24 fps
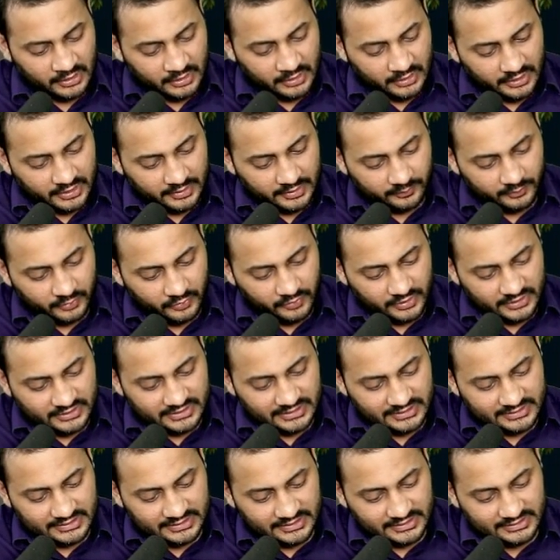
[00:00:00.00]

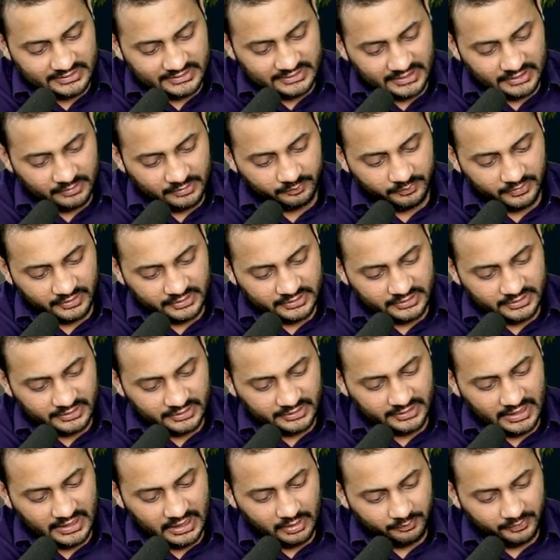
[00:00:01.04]
WACC is
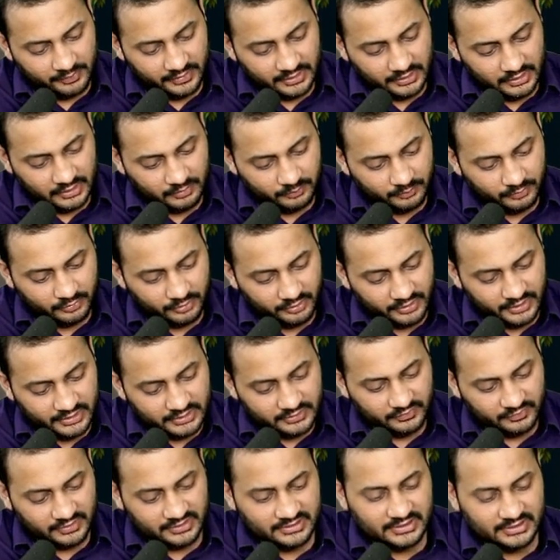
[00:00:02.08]
10%, capital employed is
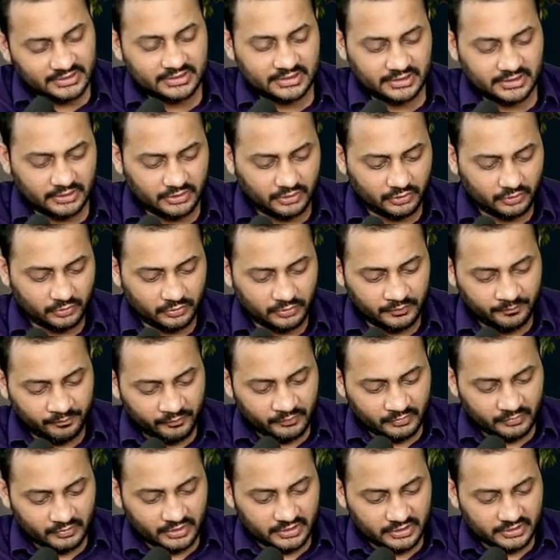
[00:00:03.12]
160 crore.
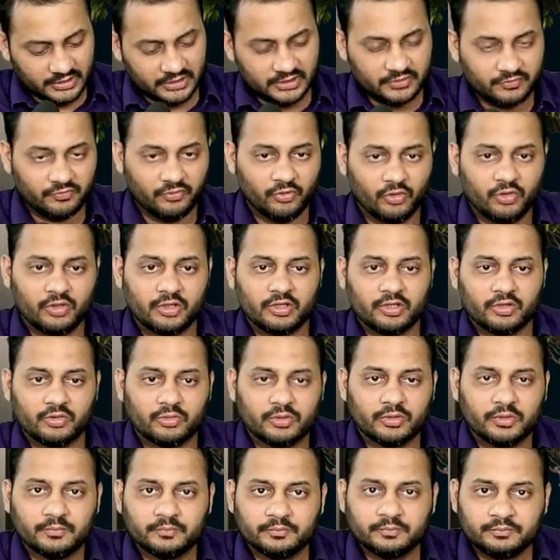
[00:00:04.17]
This is 4
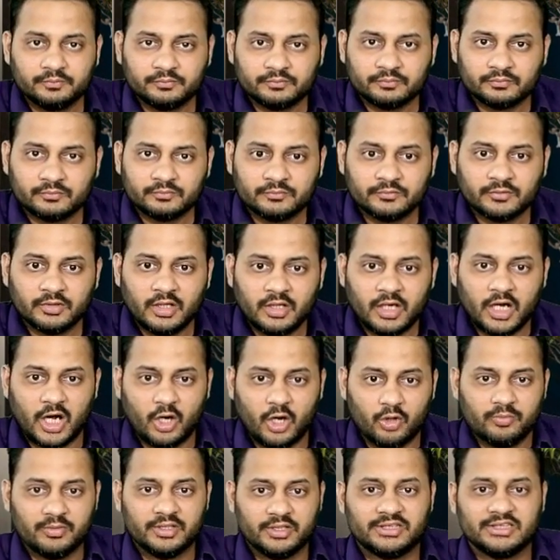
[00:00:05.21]
crore.
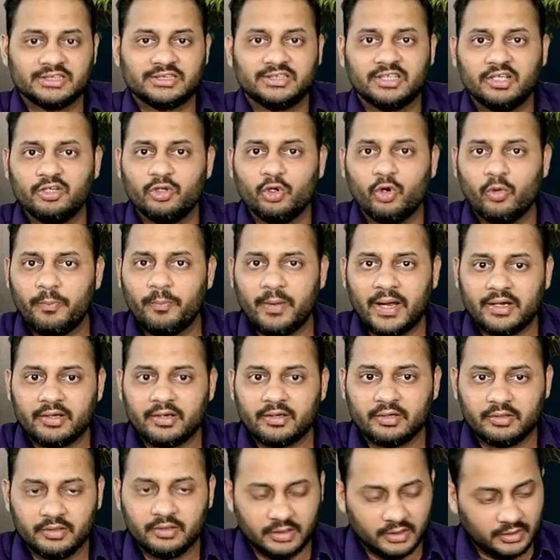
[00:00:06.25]
How much is the no
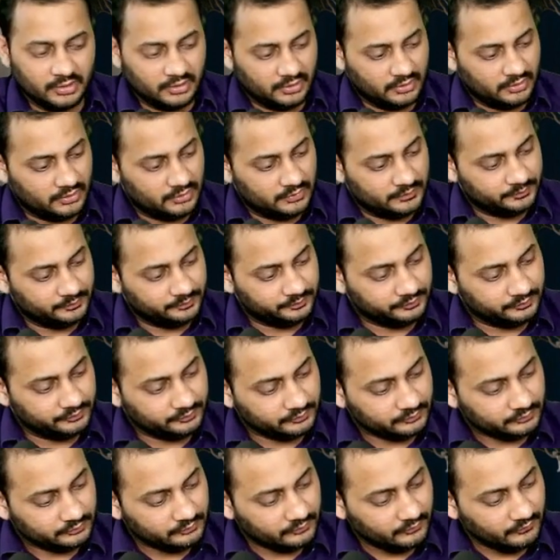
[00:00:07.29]
PAT?
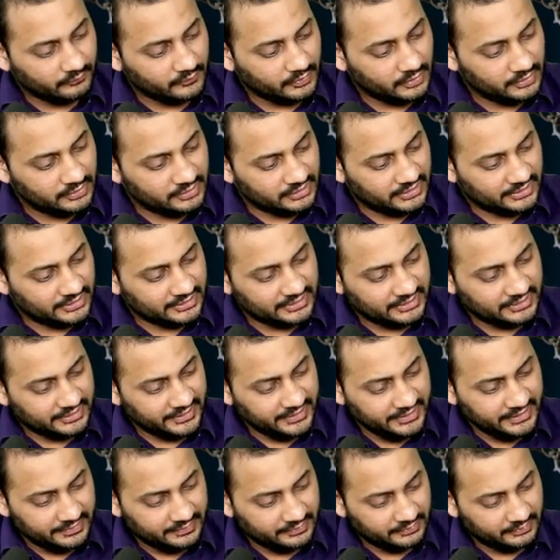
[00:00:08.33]

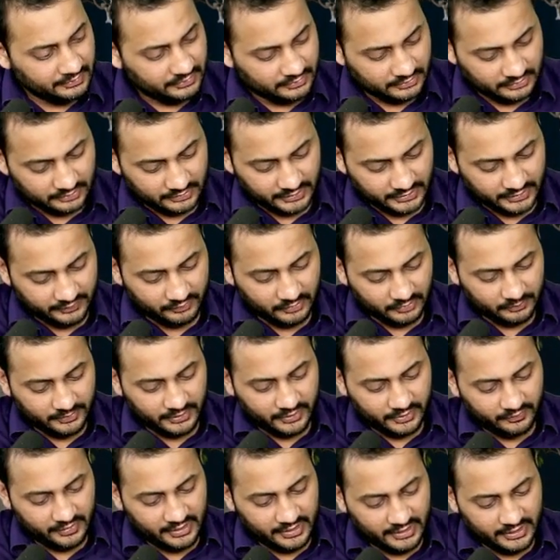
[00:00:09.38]
16. It will be
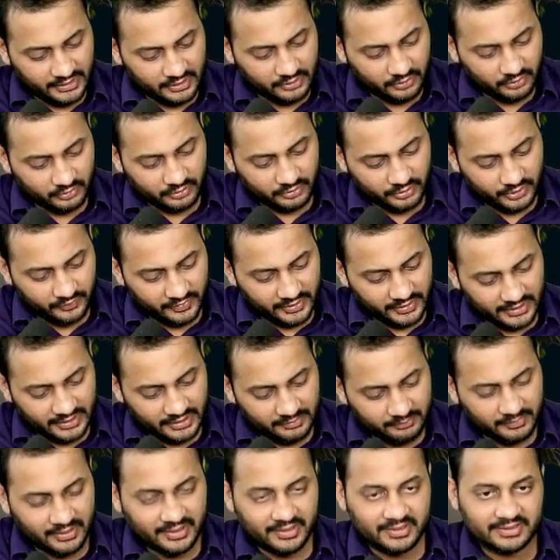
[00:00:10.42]
20 crore. 20
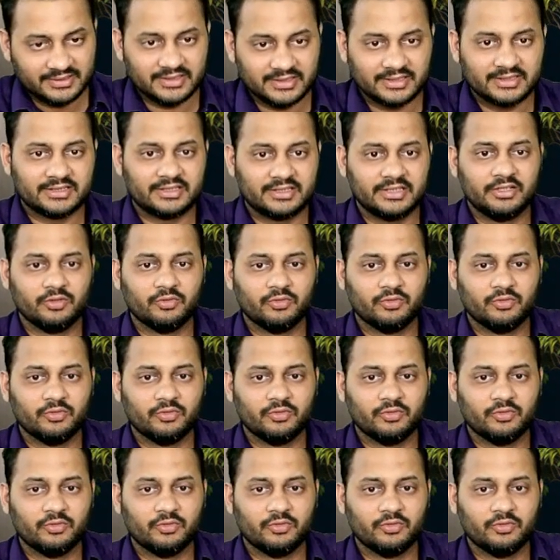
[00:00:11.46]
minus 16